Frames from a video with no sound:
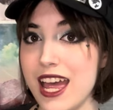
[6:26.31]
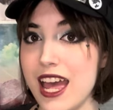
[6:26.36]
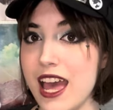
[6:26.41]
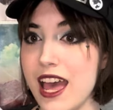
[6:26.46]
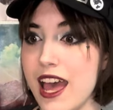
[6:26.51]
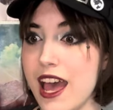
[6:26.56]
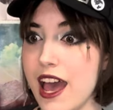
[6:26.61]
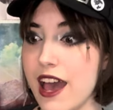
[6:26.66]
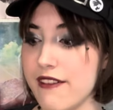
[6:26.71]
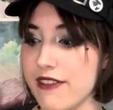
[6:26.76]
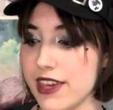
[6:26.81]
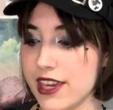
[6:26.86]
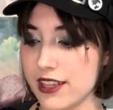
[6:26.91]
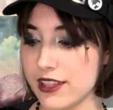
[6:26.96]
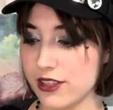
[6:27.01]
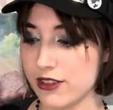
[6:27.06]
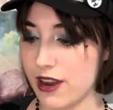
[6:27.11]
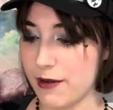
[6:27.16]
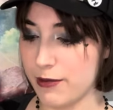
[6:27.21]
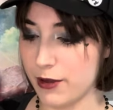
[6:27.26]
I feel like
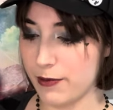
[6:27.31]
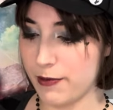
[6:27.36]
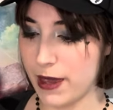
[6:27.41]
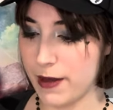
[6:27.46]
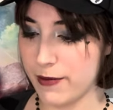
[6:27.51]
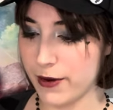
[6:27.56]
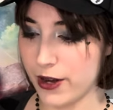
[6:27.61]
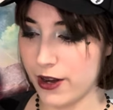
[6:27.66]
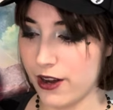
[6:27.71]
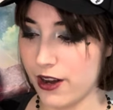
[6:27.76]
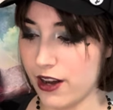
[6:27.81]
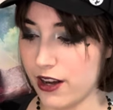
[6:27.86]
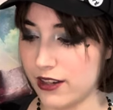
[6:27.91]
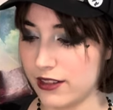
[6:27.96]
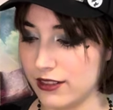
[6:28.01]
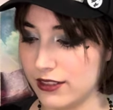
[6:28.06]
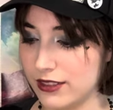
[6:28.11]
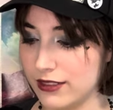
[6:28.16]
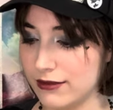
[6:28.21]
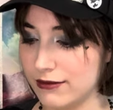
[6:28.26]
scrapbook paper
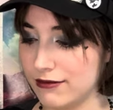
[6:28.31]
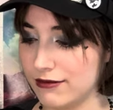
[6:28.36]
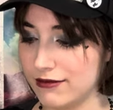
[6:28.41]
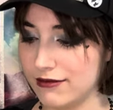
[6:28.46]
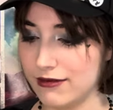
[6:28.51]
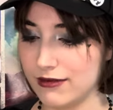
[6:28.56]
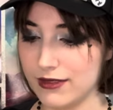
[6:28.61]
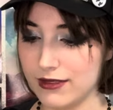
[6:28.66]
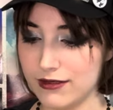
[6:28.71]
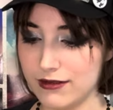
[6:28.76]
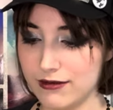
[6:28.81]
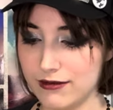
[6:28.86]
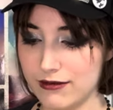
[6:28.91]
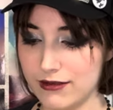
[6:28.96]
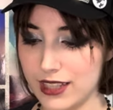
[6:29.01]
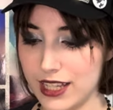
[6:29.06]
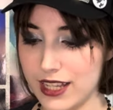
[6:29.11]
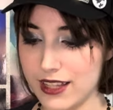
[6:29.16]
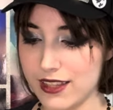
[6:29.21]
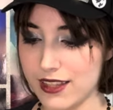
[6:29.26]

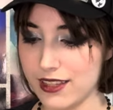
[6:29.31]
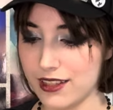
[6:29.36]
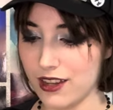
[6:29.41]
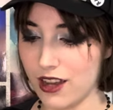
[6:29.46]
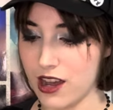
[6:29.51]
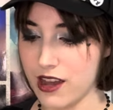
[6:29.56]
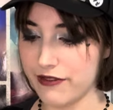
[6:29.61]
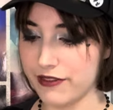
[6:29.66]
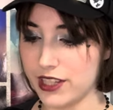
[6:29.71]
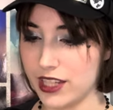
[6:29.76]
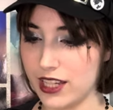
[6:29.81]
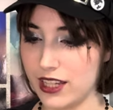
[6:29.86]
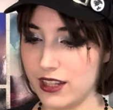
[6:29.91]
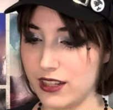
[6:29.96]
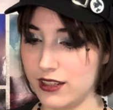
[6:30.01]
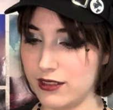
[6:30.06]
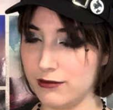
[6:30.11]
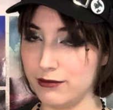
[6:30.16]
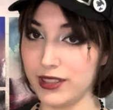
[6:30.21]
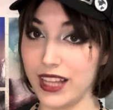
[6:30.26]
isn't
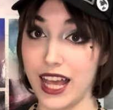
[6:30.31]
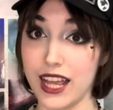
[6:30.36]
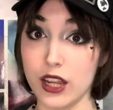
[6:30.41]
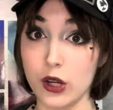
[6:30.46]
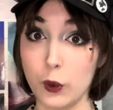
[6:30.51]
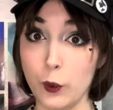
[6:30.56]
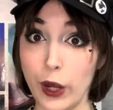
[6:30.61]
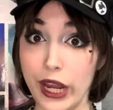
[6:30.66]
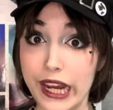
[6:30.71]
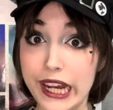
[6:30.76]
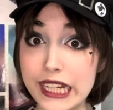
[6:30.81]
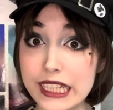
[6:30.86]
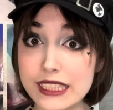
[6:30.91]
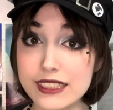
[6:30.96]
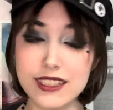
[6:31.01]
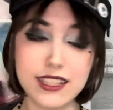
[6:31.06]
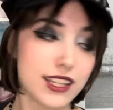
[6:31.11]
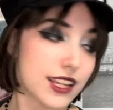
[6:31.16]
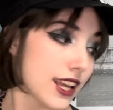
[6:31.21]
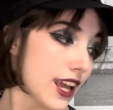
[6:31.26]
often black and white,
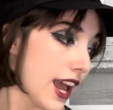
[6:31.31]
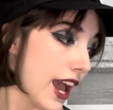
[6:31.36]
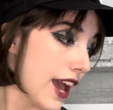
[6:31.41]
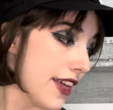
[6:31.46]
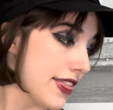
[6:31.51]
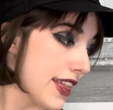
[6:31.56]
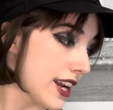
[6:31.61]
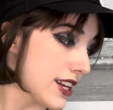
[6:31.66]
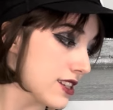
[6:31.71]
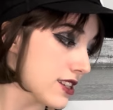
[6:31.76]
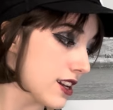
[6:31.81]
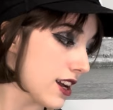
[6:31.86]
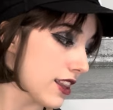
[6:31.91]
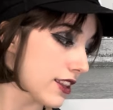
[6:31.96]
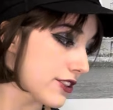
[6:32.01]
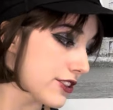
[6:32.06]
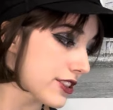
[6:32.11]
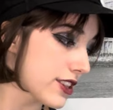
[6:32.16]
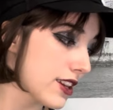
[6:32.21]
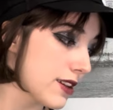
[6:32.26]
and that is a
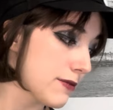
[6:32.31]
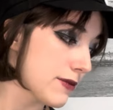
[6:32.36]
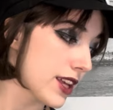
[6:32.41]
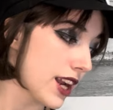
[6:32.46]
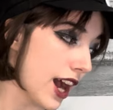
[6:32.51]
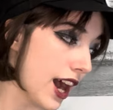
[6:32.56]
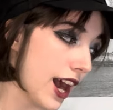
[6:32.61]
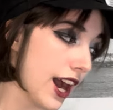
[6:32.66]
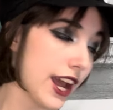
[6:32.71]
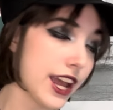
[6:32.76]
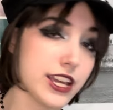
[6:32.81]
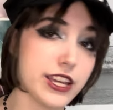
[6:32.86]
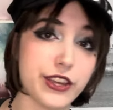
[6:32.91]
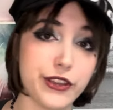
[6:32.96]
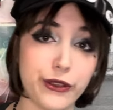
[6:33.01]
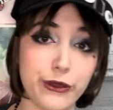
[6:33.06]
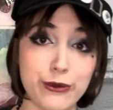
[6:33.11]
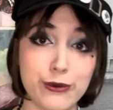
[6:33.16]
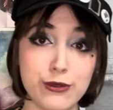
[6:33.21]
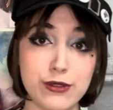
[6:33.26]
color scheme that I
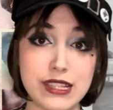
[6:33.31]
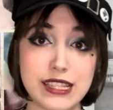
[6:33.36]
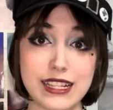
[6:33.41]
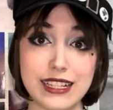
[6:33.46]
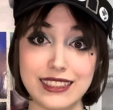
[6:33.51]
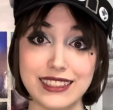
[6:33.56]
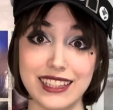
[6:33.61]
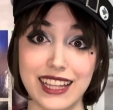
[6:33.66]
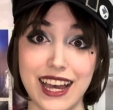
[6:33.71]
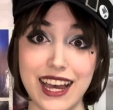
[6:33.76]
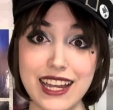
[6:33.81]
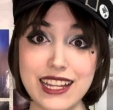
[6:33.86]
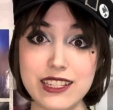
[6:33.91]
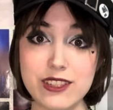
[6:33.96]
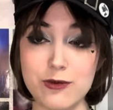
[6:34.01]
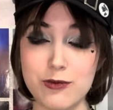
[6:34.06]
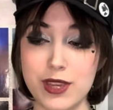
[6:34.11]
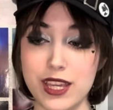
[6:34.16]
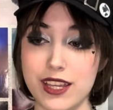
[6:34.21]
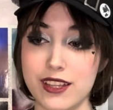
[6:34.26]
use a lot
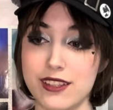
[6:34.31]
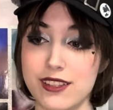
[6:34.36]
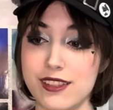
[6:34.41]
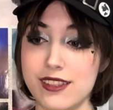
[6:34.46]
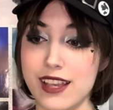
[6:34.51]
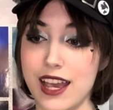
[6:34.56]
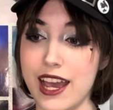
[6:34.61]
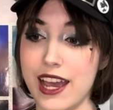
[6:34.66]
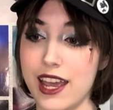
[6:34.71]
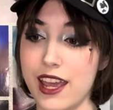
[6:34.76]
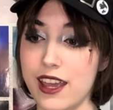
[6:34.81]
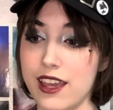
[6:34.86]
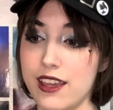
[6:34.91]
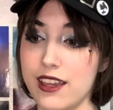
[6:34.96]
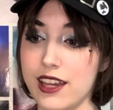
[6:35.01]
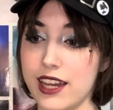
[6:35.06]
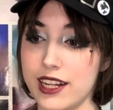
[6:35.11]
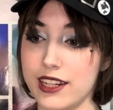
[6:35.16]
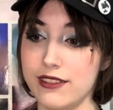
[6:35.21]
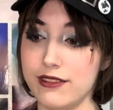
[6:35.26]
because
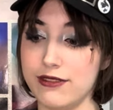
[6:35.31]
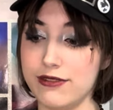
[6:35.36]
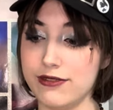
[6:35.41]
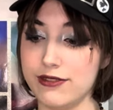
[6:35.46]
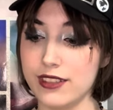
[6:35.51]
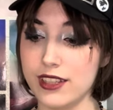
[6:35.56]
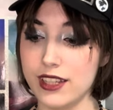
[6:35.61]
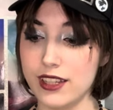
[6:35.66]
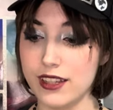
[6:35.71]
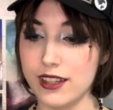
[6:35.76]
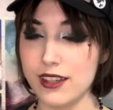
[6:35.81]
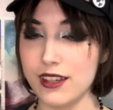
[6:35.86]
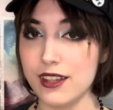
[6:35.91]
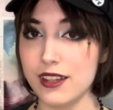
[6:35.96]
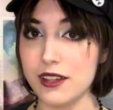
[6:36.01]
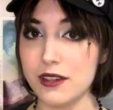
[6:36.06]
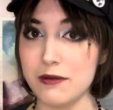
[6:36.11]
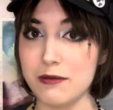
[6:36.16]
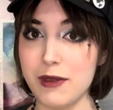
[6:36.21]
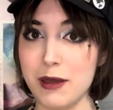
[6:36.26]

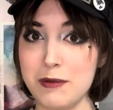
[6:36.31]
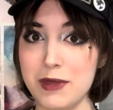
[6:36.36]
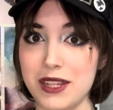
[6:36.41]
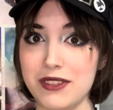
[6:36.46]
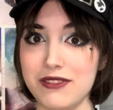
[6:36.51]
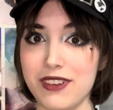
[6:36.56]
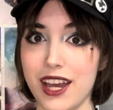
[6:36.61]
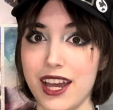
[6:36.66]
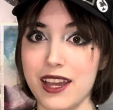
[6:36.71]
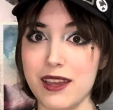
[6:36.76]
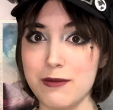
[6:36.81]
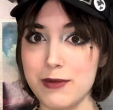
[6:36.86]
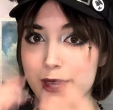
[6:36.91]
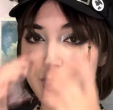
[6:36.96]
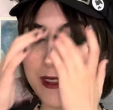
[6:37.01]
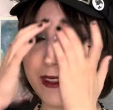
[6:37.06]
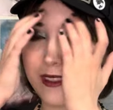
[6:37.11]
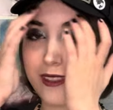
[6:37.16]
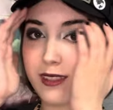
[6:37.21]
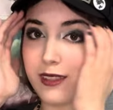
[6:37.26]
my main vibe
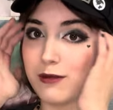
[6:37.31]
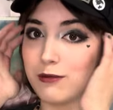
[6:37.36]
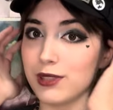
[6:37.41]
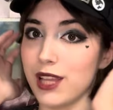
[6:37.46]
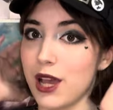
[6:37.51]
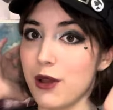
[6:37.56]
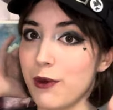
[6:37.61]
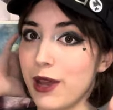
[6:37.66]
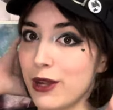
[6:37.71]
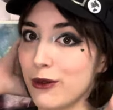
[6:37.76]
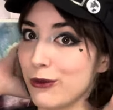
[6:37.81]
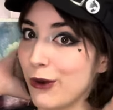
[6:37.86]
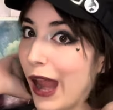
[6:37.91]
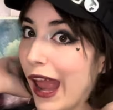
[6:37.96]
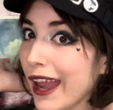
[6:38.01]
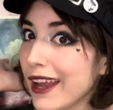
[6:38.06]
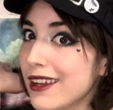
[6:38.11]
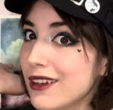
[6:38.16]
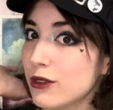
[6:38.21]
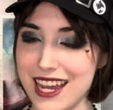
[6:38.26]
is black, white, and
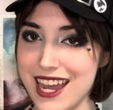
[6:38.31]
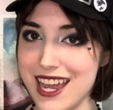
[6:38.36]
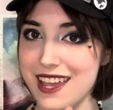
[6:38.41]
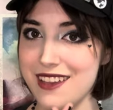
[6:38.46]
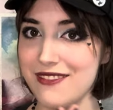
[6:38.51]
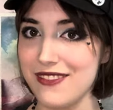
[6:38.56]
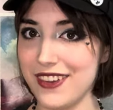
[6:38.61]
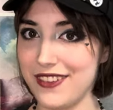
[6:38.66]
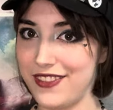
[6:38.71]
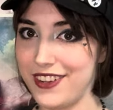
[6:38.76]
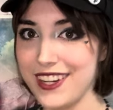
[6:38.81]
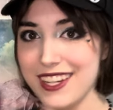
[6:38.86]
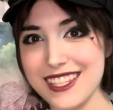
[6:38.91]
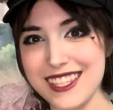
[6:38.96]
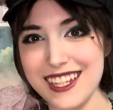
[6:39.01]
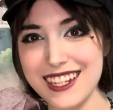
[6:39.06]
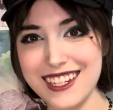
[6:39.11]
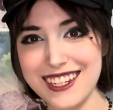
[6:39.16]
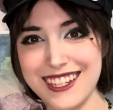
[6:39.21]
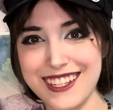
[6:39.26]
red. I am very
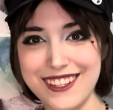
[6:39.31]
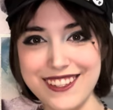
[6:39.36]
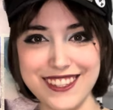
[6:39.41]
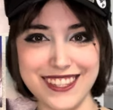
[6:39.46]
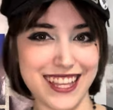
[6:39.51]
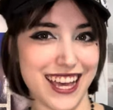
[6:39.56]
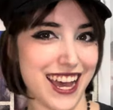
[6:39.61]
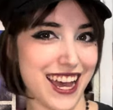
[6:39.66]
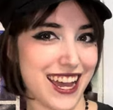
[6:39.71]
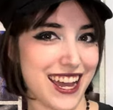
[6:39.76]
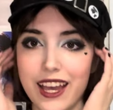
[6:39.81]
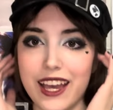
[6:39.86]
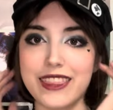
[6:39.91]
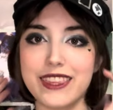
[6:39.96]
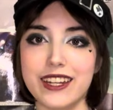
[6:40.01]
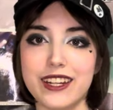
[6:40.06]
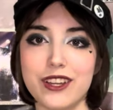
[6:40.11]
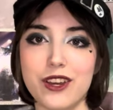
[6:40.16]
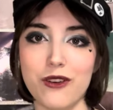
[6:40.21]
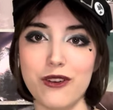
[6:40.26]
excited to use that. And
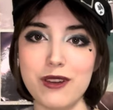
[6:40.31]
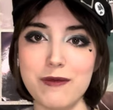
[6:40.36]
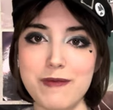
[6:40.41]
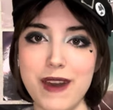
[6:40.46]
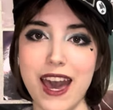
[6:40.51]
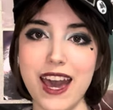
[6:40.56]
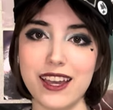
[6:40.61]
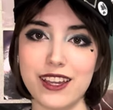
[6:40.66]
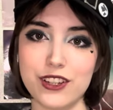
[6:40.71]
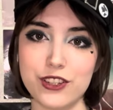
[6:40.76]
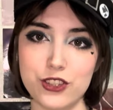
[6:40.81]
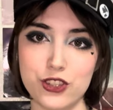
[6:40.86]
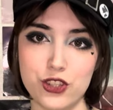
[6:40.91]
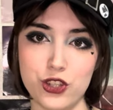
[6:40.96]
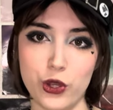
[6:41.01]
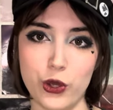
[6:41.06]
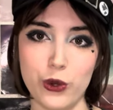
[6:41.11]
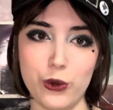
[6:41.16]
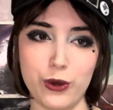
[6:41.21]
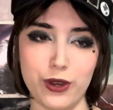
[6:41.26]
then going back
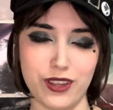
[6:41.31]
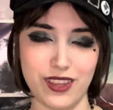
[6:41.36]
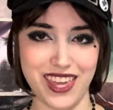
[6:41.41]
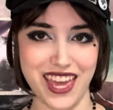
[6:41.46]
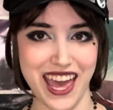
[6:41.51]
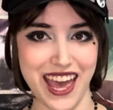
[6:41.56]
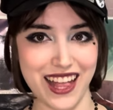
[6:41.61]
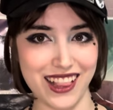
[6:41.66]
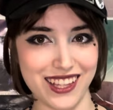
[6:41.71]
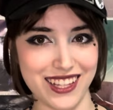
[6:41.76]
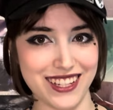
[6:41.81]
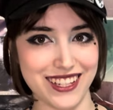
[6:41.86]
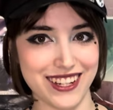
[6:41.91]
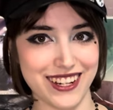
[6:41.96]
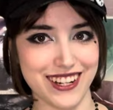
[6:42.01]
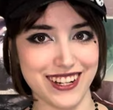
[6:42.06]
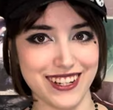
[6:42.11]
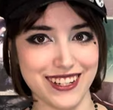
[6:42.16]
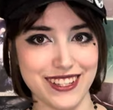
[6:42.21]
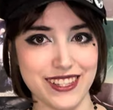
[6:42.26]
to
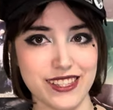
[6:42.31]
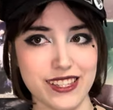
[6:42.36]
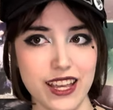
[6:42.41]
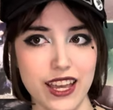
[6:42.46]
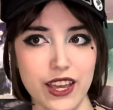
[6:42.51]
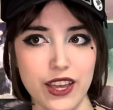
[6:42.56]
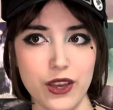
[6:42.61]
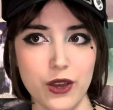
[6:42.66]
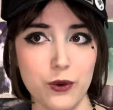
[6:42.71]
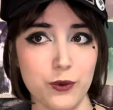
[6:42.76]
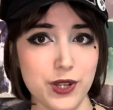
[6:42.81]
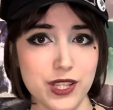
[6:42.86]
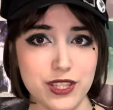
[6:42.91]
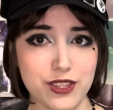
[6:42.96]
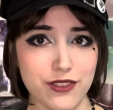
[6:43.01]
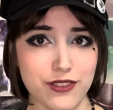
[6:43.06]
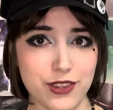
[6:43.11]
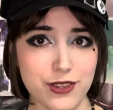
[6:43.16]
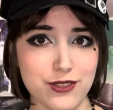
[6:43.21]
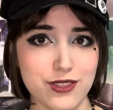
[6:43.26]
calendars, once
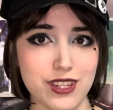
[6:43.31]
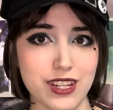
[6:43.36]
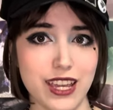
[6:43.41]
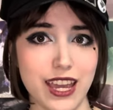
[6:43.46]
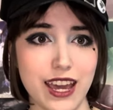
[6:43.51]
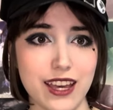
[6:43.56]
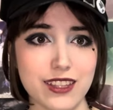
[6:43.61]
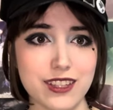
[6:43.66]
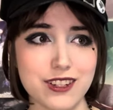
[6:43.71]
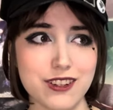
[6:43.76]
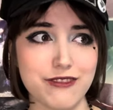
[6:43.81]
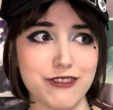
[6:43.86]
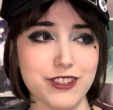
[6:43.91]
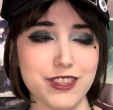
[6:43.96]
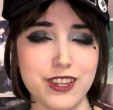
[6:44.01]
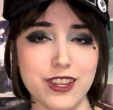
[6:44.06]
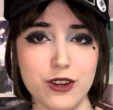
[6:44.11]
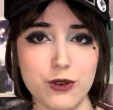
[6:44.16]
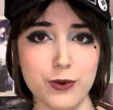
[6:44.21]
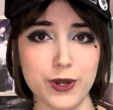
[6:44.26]
you've used a calendar for
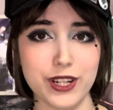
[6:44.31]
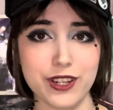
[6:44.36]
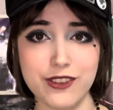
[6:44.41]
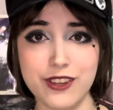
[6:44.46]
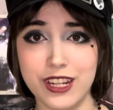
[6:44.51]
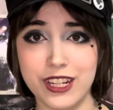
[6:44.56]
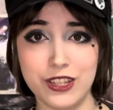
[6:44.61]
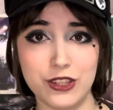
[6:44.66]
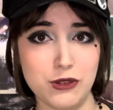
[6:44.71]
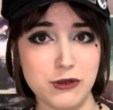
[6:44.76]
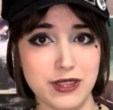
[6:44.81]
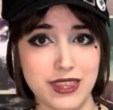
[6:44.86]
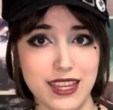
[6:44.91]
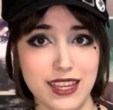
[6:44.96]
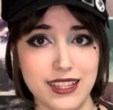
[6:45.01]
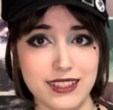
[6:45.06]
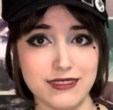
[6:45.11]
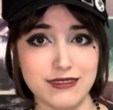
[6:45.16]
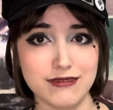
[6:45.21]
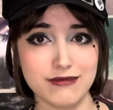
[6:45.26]
the year, what are you gonna do with
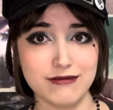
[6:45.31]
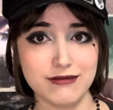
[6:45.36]
it?